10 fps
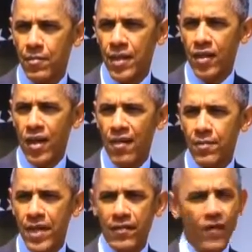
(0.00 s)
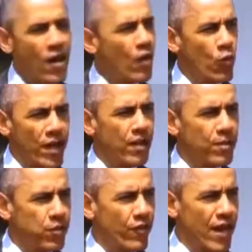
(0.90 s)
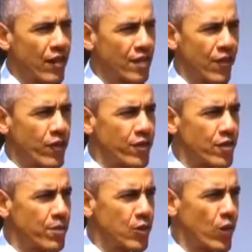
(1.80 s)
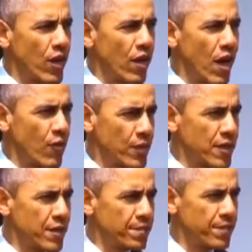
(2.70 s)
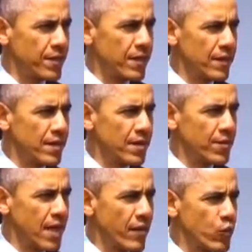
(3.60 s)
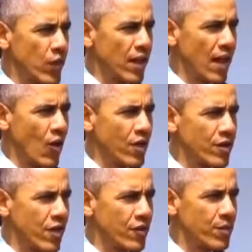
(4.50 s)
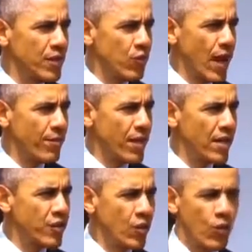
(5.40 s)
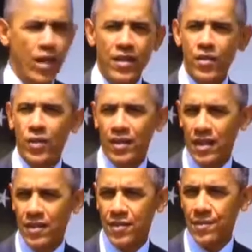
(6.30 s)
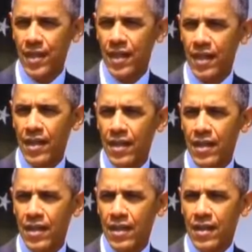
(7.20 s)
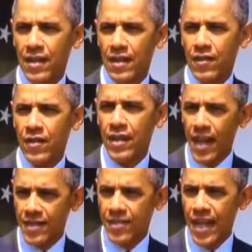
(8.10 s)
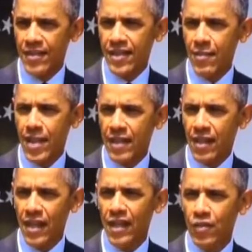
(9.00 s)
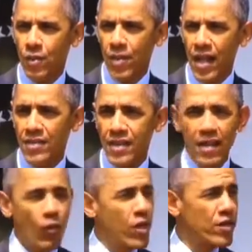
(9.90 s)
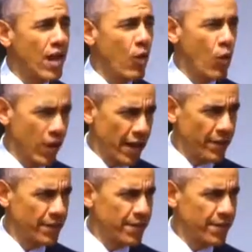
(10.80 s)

But there have been very real, profound differences between our governments, and sometimes we allow ourselves to be trapped by a certain way of doing things. For the United States, that meant clinging to a policy that was not working.